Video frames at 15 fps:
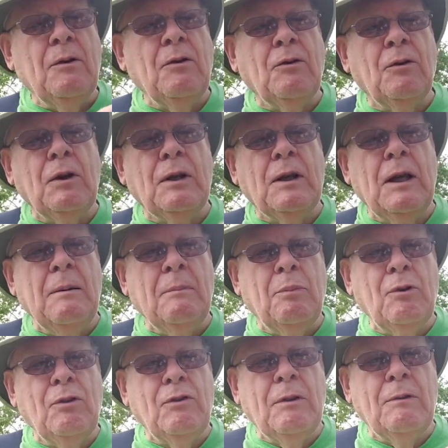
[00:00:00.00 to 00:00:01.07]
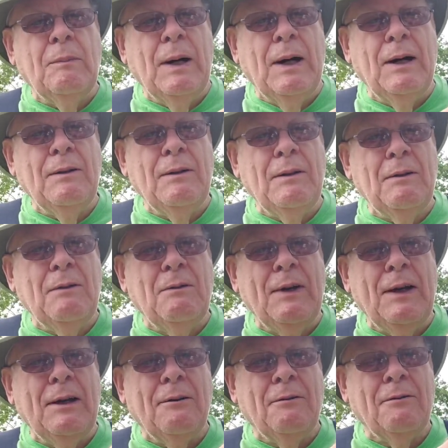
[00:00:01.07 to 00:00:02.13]
so you can't push the button, the
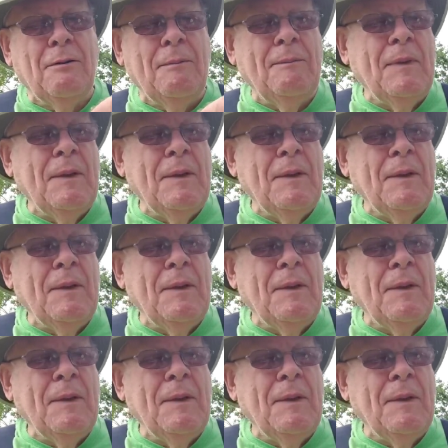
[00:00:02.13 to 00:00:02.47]
valve.